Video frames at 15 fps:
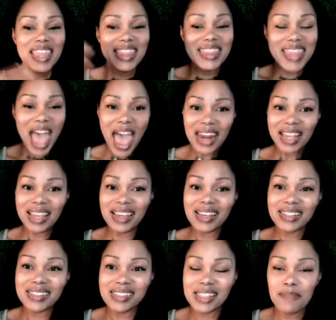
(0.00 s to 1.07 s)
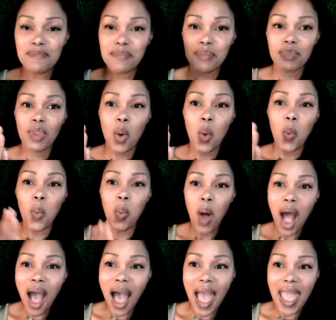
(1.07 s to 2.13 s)
That is
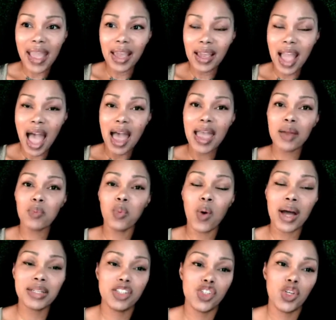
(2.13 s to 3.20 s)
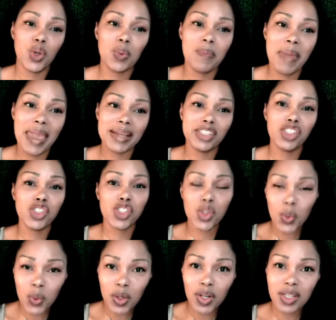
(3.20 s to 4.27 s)
why I want to make
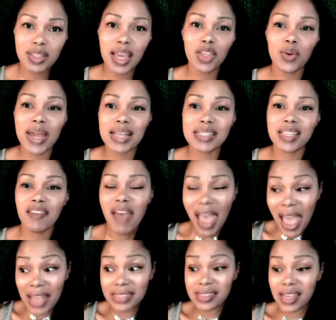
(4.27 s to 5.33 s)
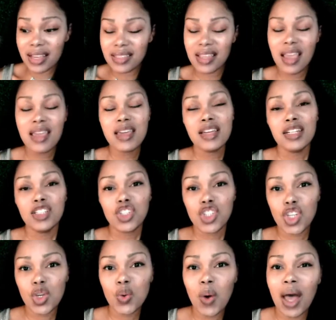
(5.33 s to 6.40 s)
sure that you guys have access
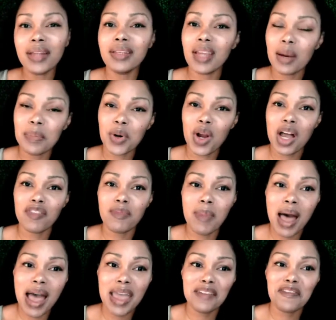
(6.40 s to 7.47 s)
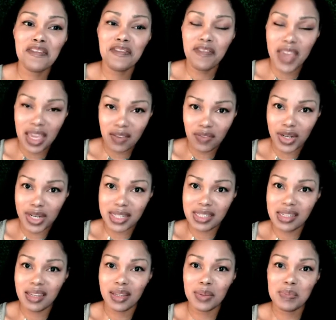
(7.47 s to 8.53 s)
to a number of my
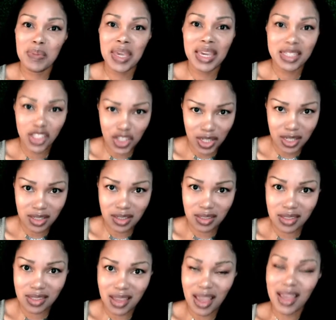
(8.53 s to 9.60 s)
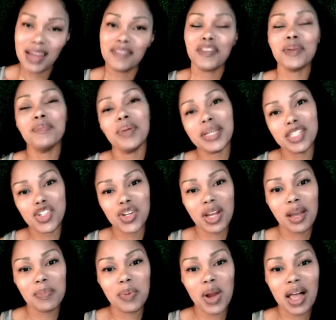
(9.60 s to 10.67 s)
favorite pitches from Pitch Your
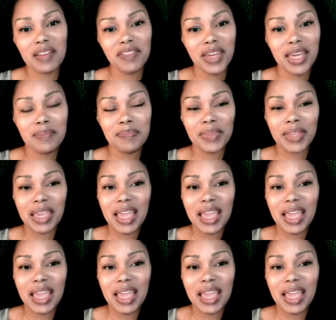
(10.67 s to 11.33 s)
Nonprofit.